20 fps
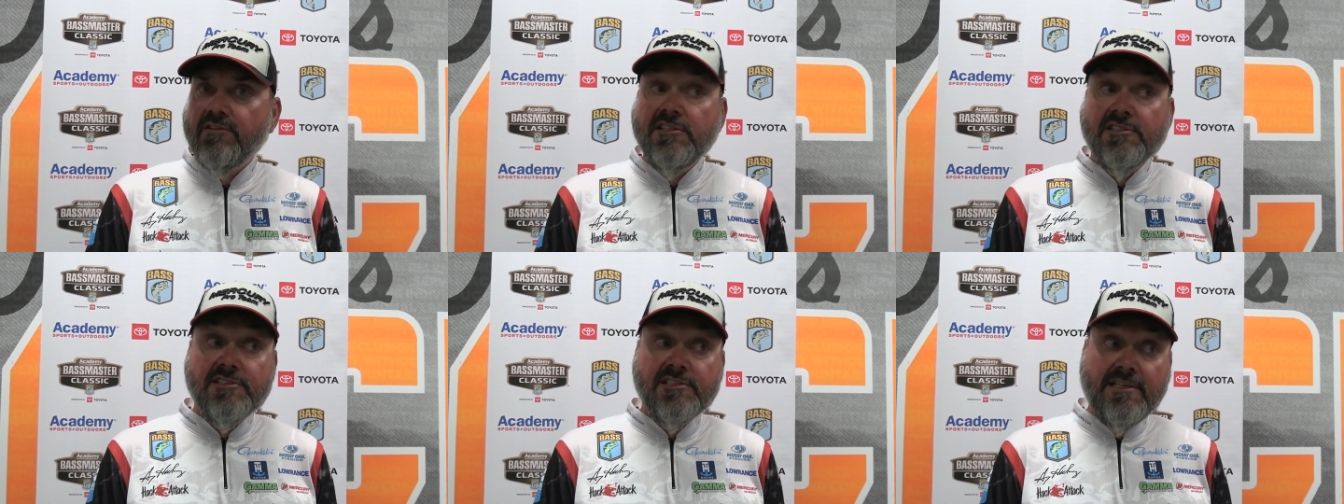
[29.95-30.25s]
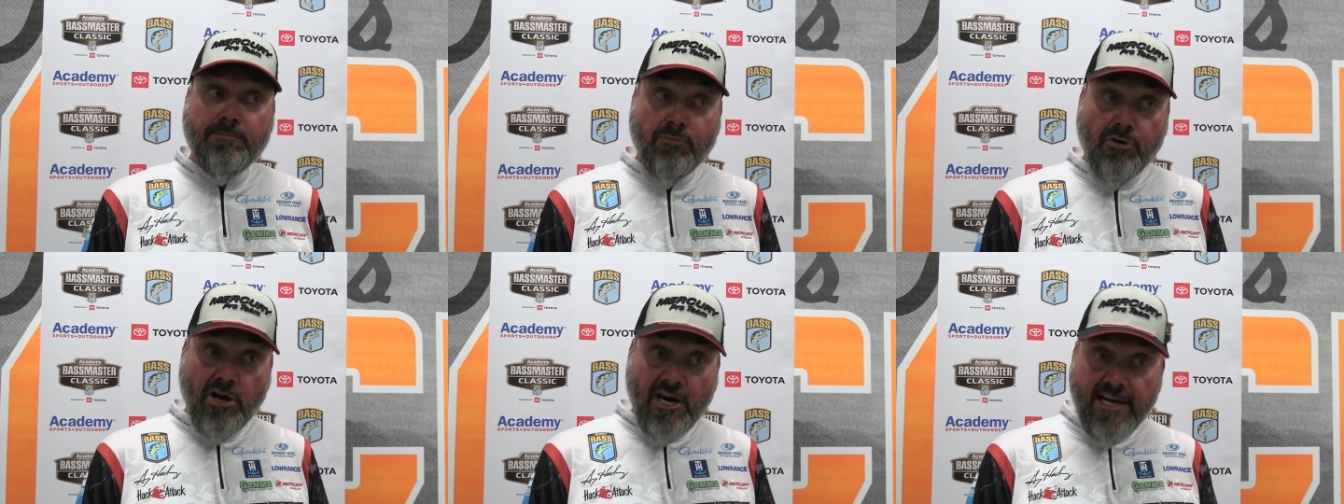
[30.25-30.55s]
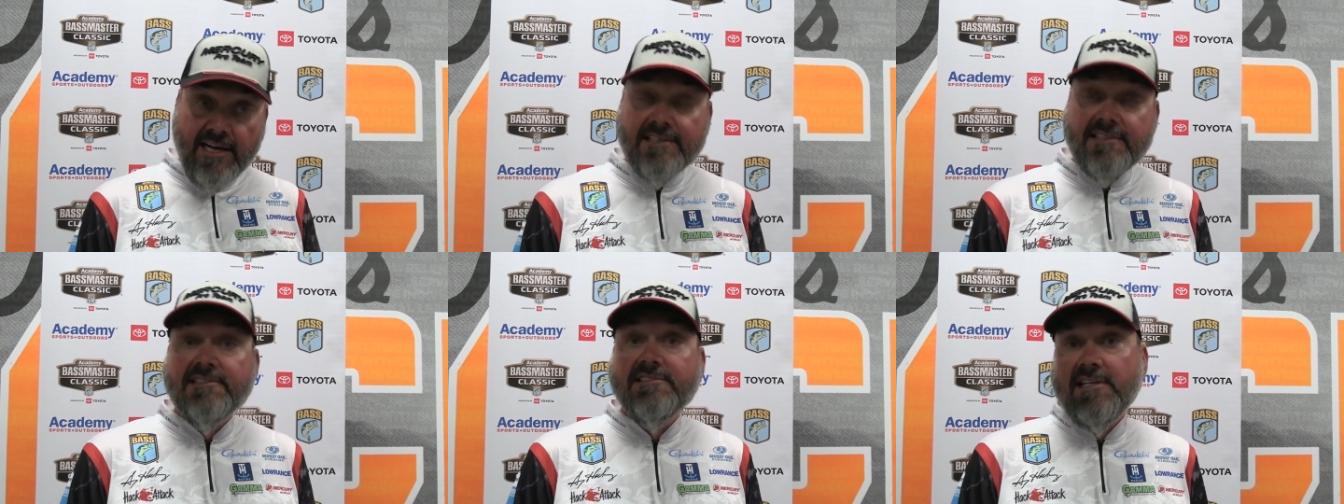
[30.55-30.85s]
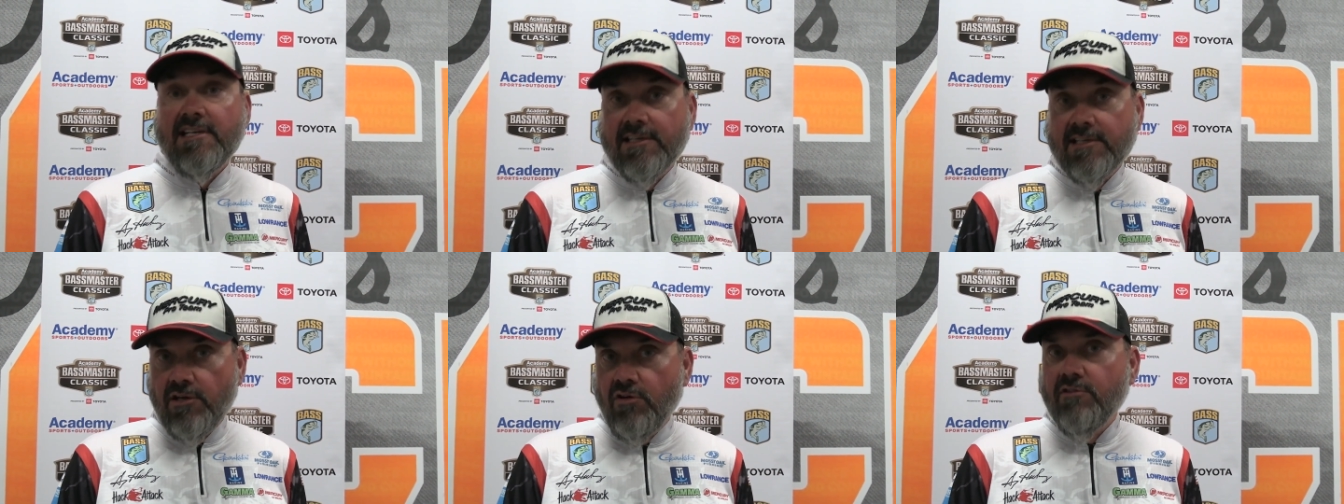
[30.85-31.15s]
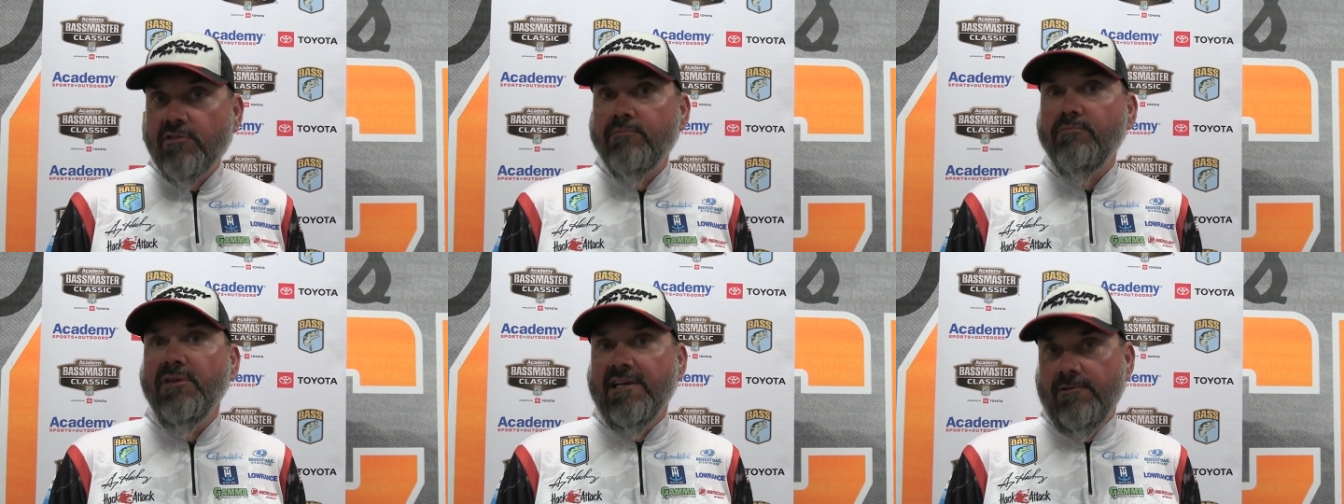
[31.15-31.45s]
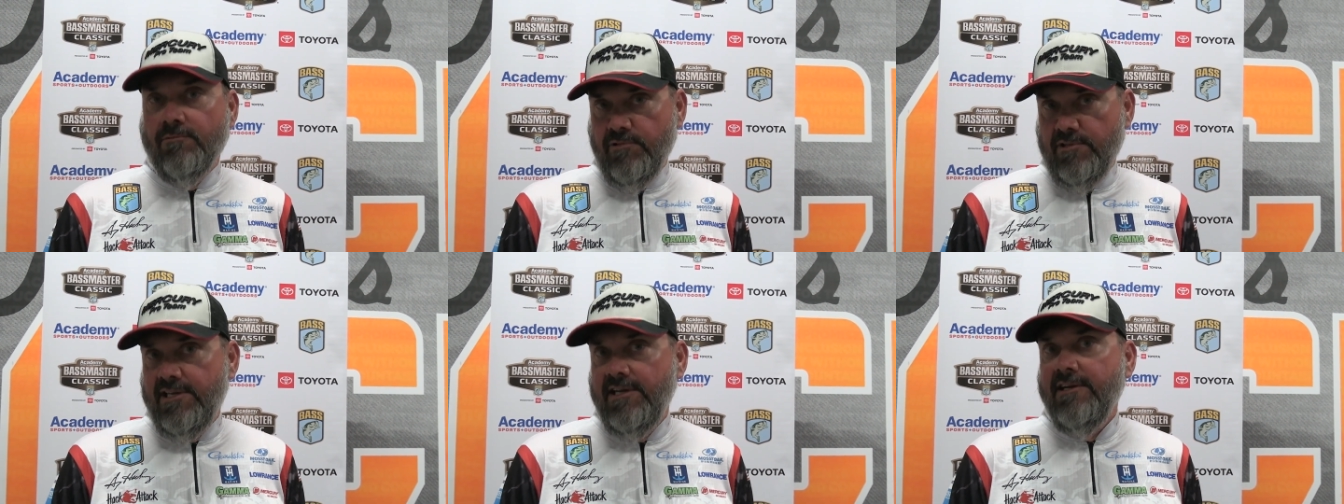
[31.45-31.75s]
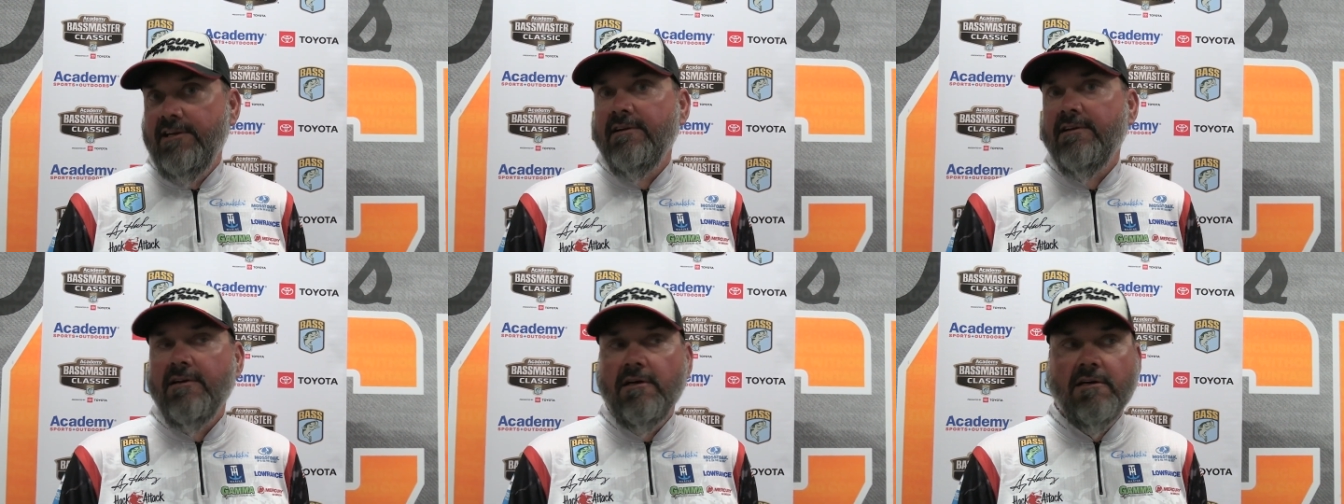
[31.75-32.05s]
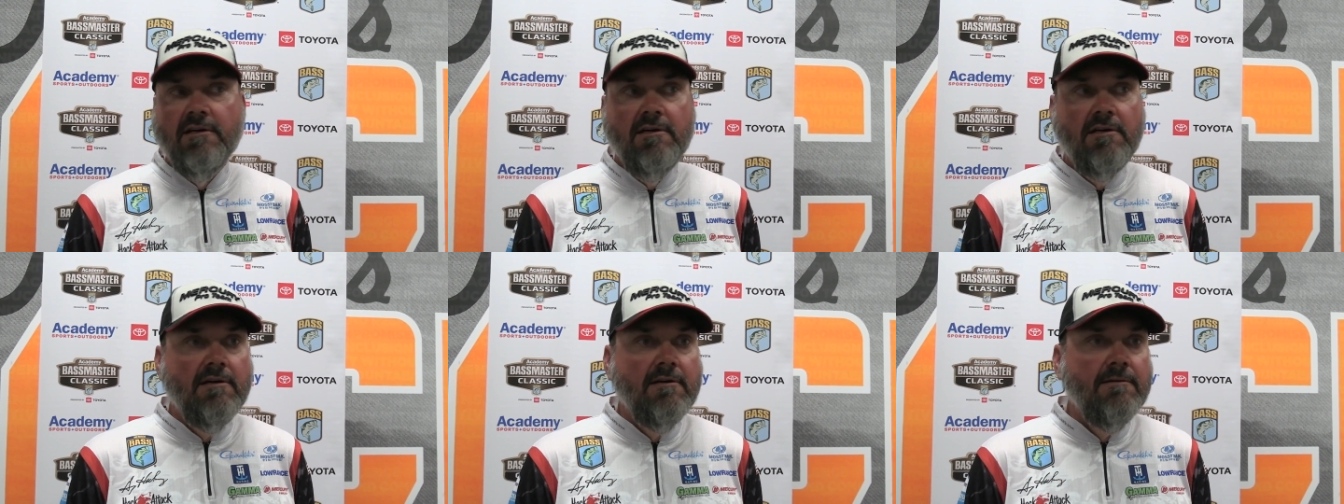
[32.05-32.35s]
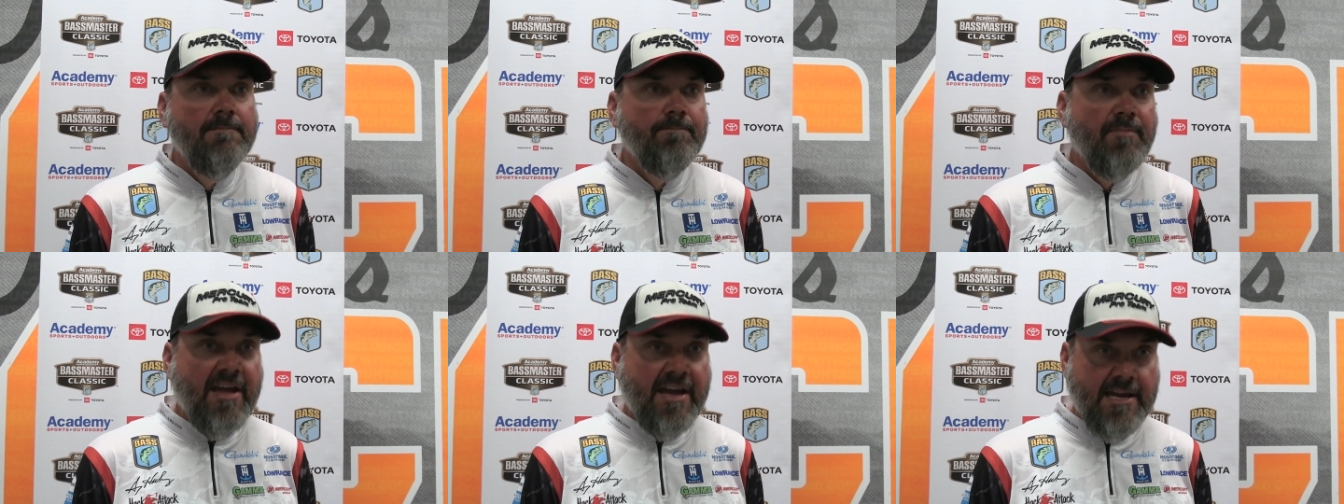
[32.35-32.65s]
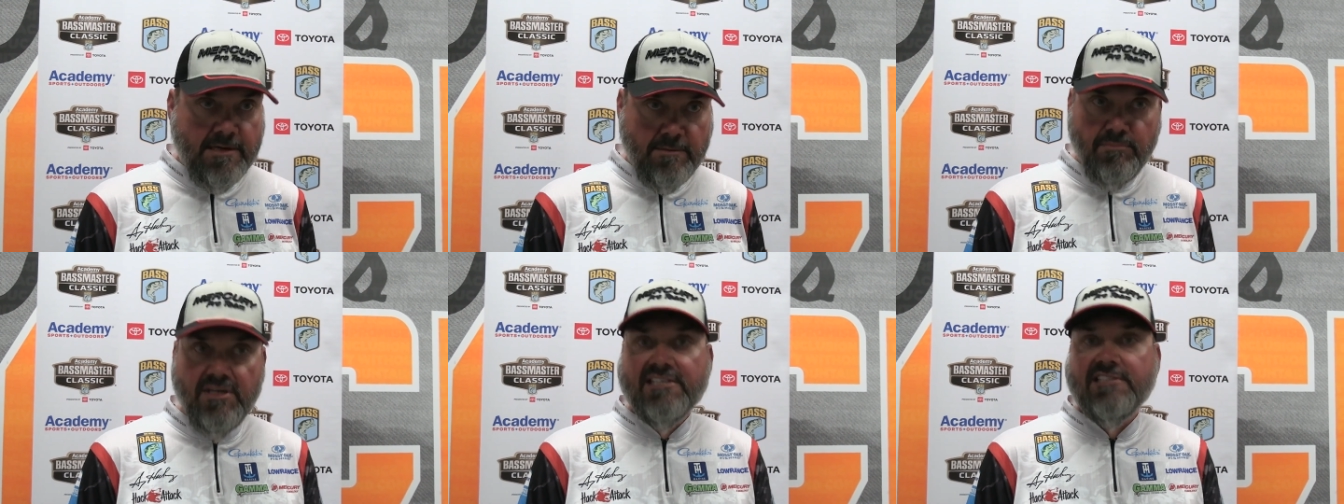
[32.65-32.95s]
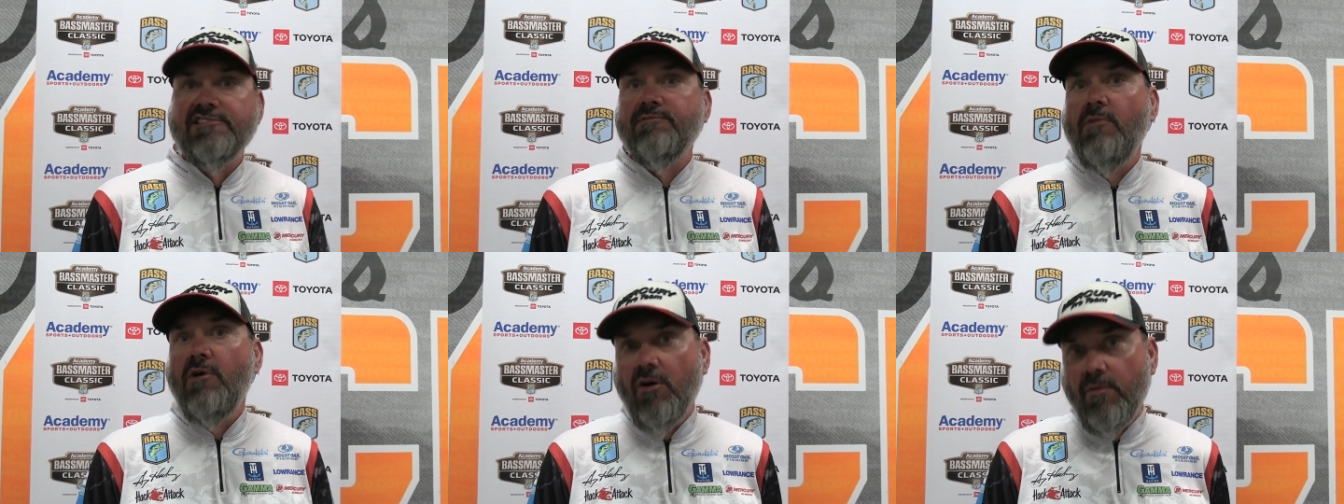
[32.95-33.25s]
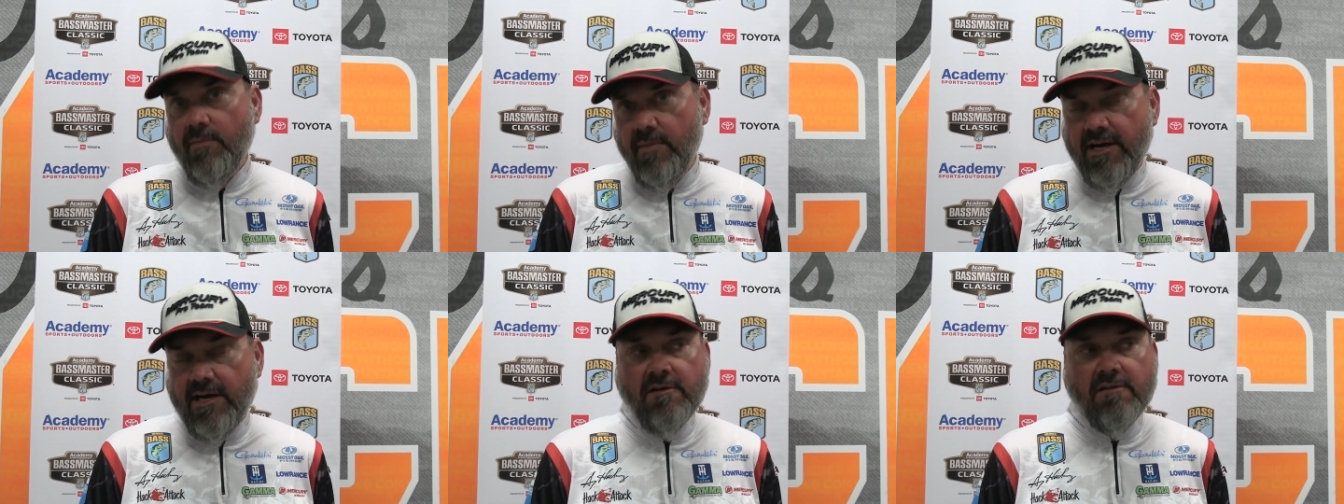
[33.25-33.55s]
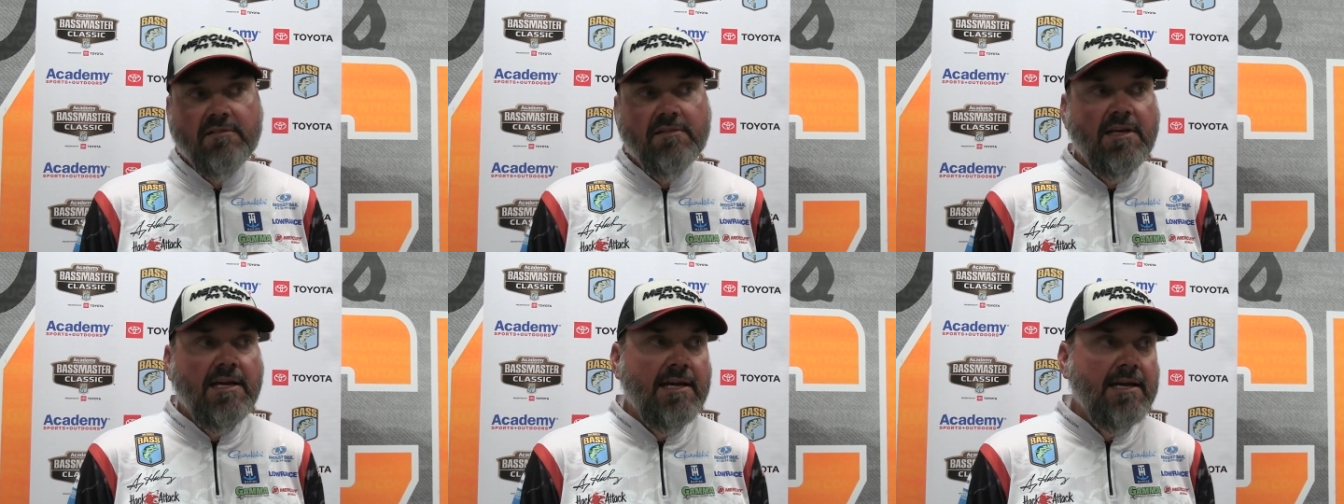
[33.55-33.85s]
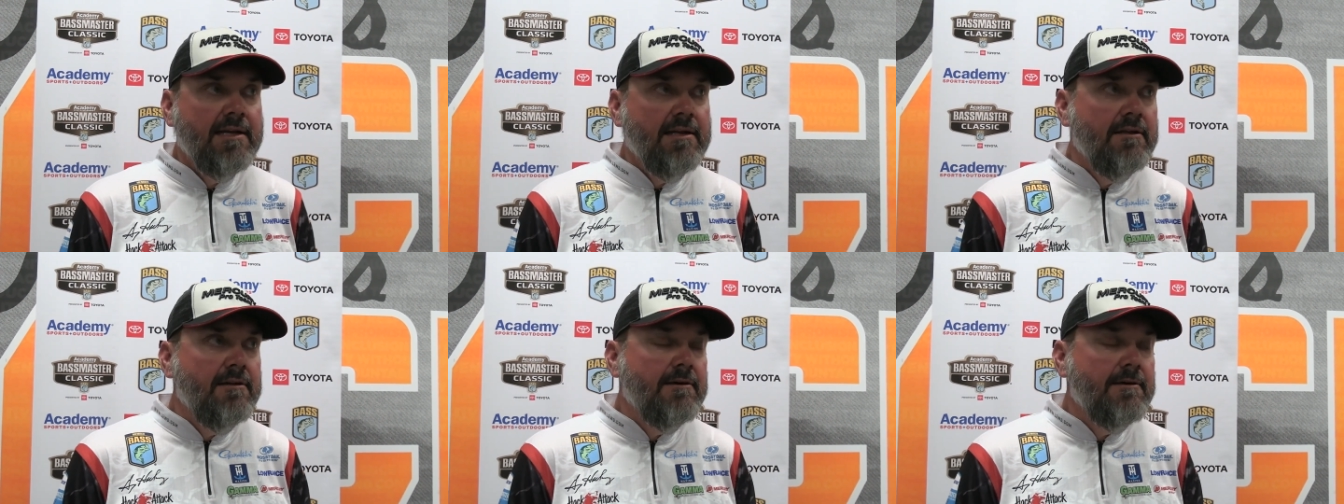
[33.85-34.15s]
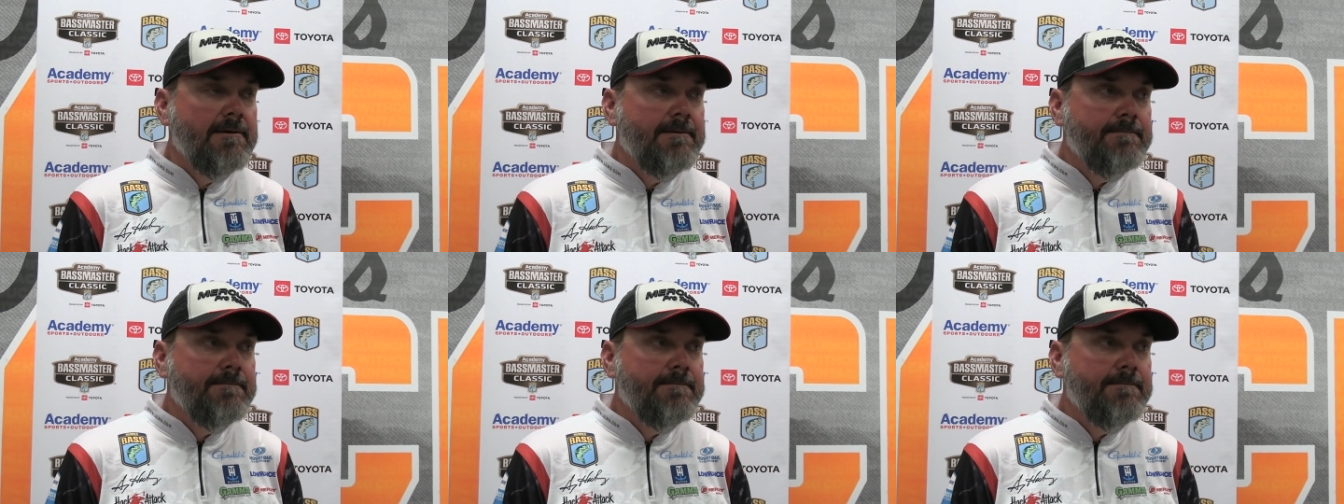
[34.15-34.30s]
because in practice I caught a big one there and a big smallmouth. And